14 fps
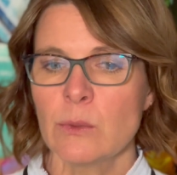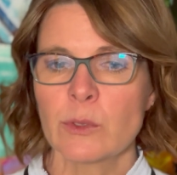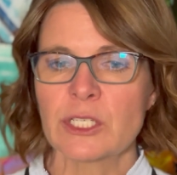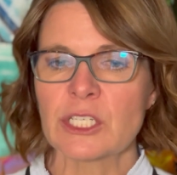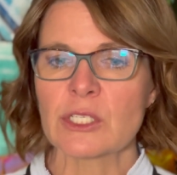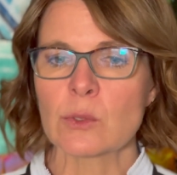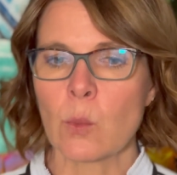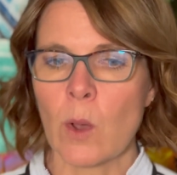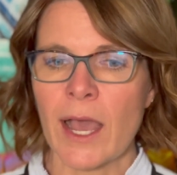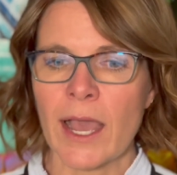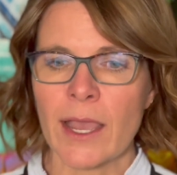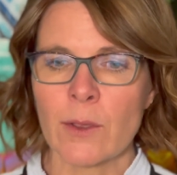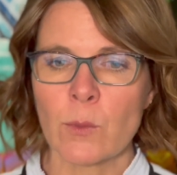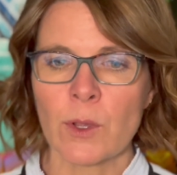which is
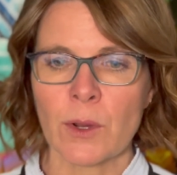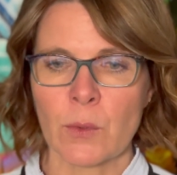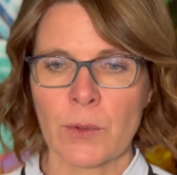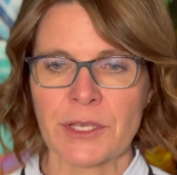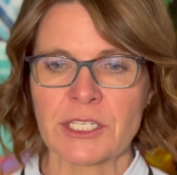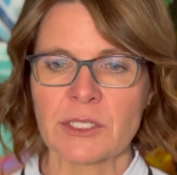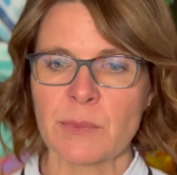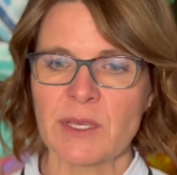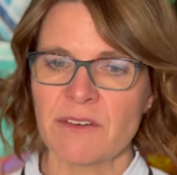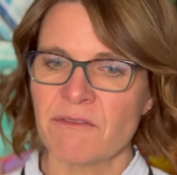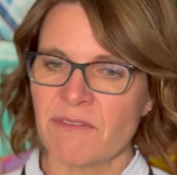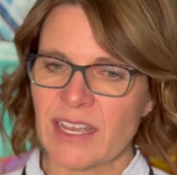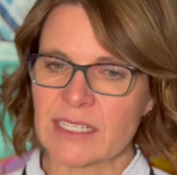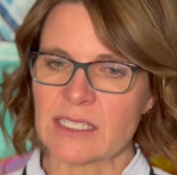why we are going to be
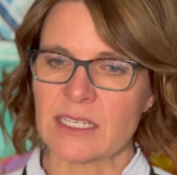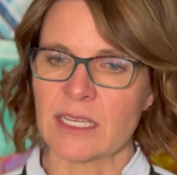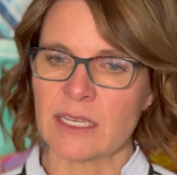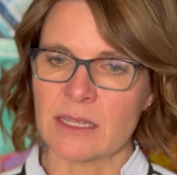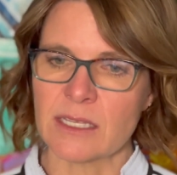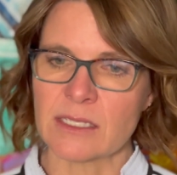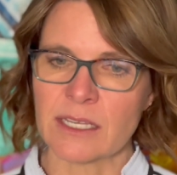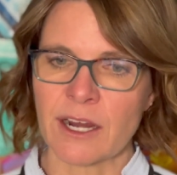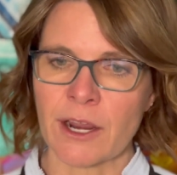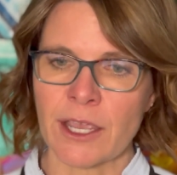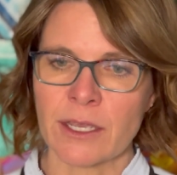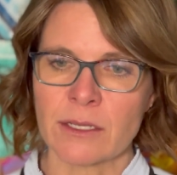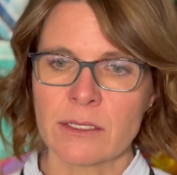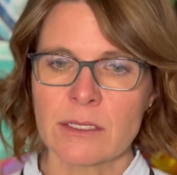investing in this
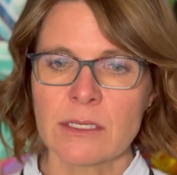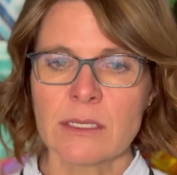area